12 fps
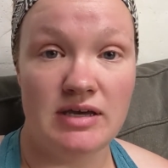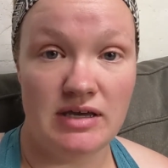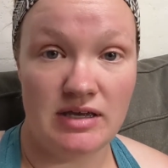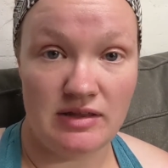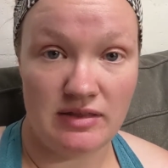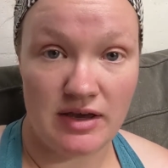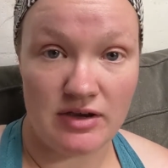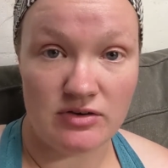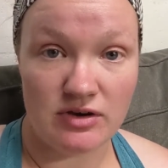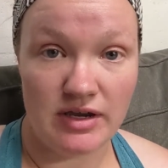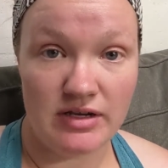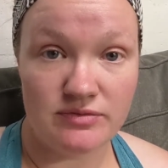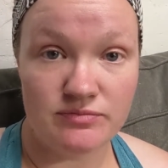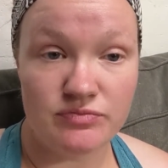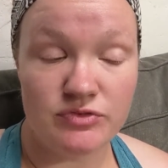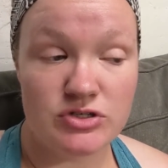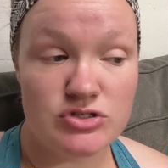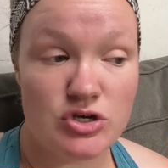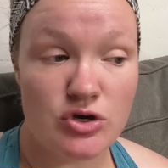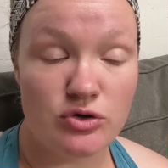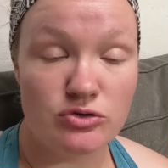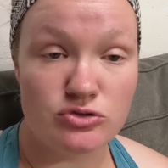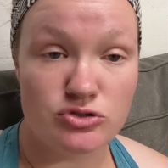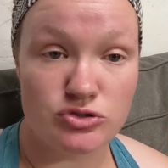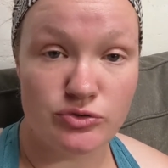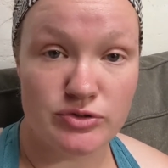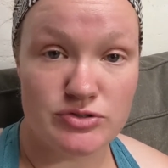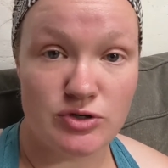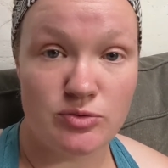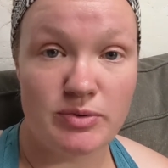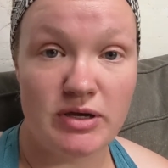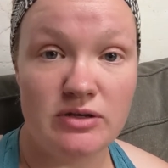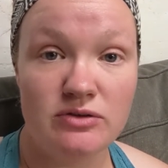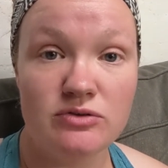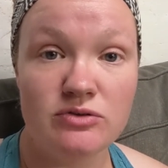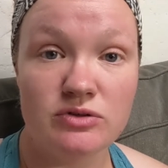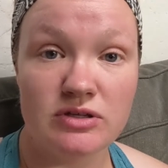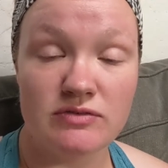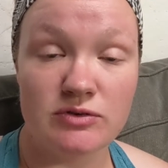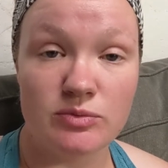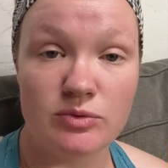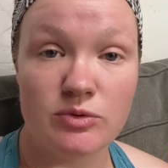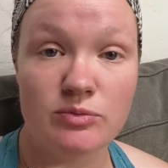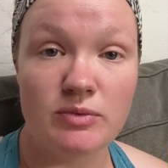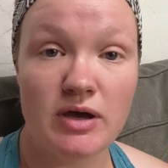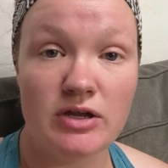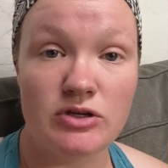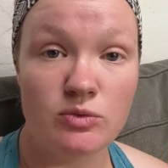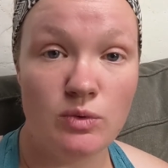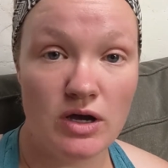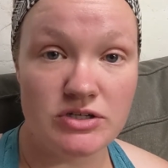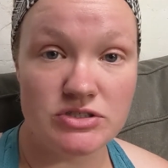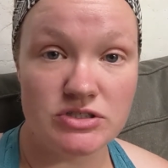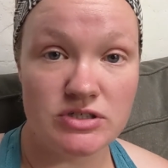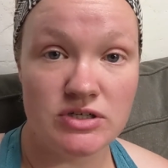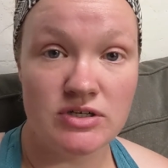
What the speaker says: in that crate. So doors open, you leave the room, and you watch.